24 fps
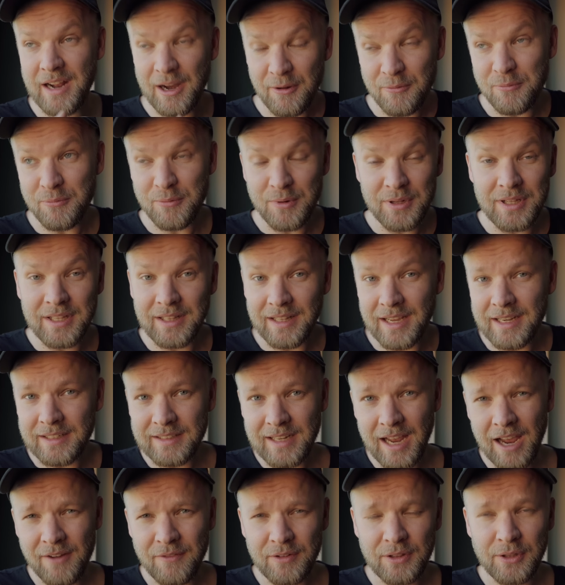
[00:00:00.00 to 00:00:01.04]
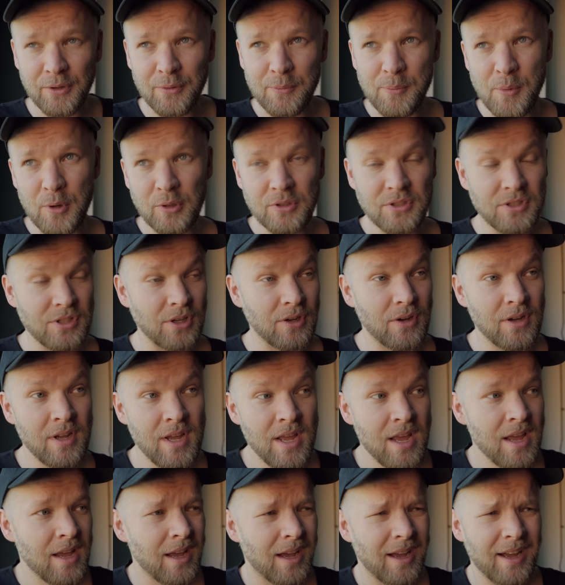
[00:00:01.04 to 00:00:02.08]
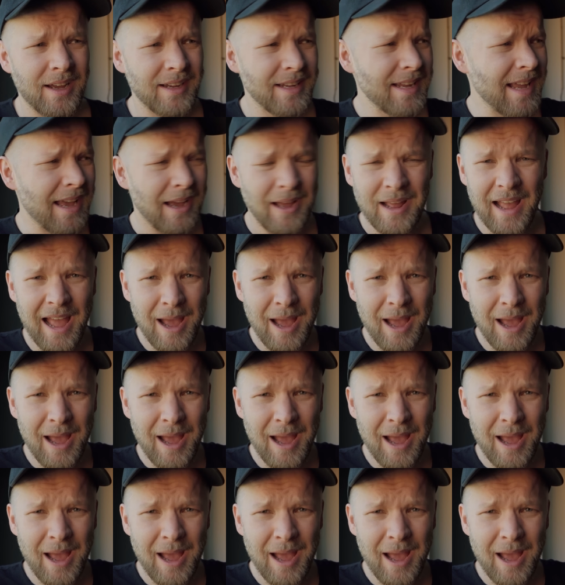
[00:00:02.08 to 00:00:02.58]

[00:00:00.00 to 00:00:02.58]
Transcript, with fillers: I really liked having the remote. So uh, yeah,